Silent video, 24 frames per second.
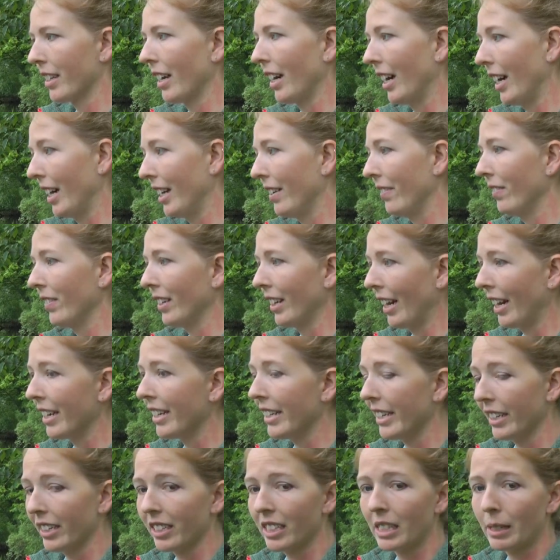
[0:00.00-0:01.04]
kind of an
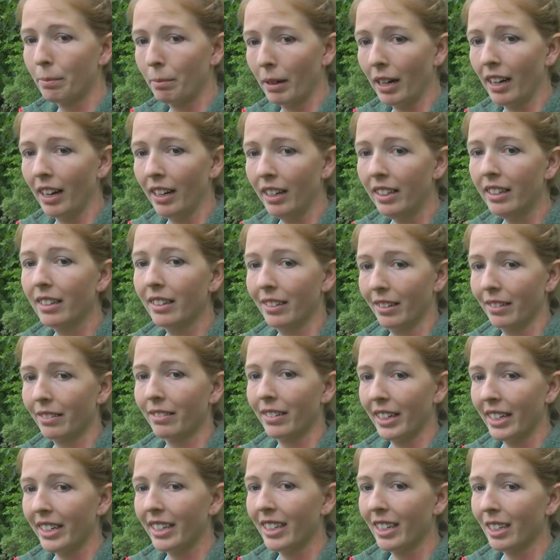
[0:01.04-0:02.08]
ideal spot
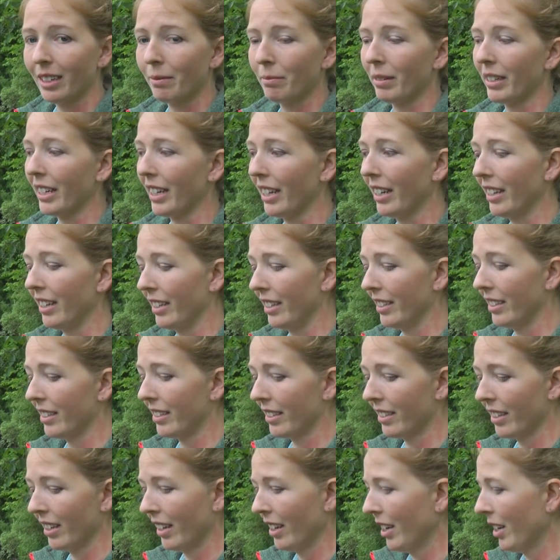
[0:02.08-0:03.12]
right here because
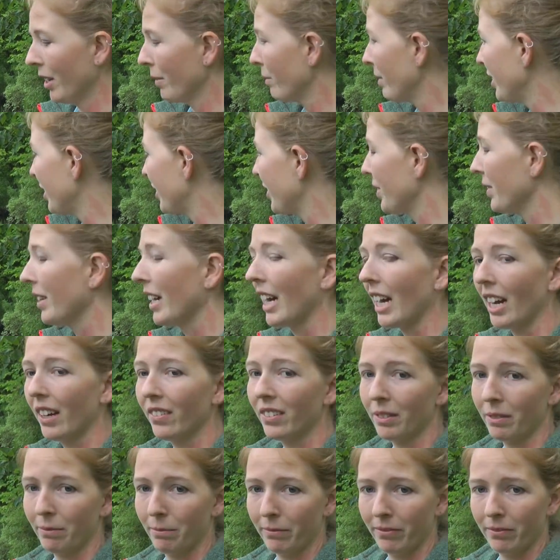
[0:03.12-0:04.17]
we do
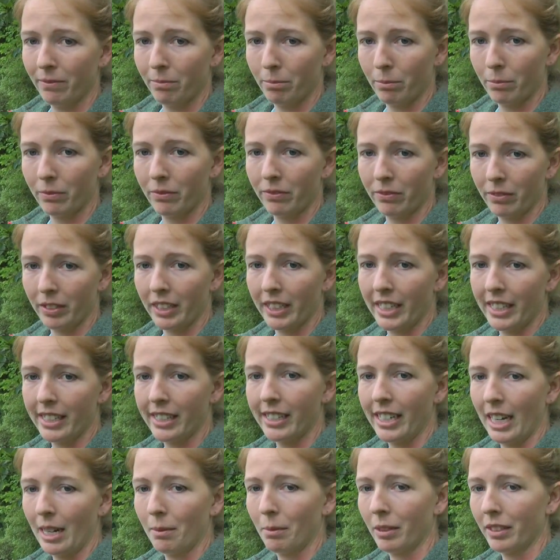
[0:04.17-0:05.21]
have a really
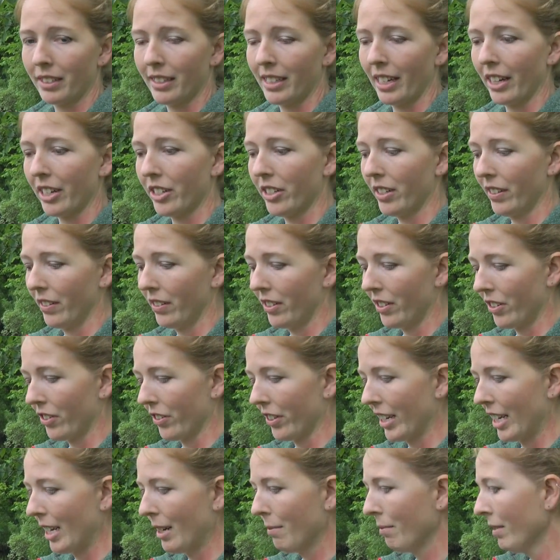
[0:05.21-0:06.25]
stable section of
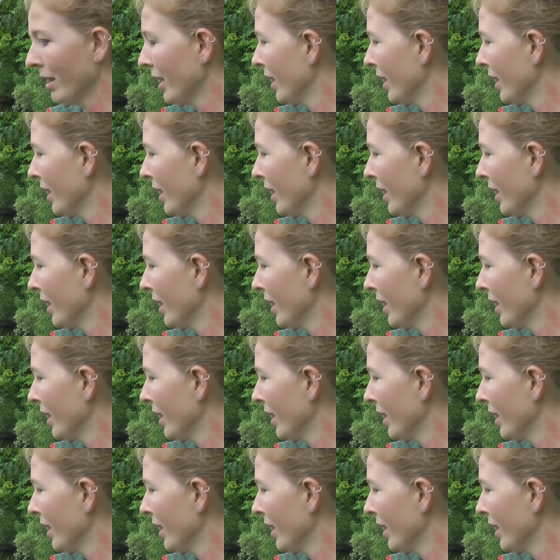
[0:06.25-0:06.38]
stream.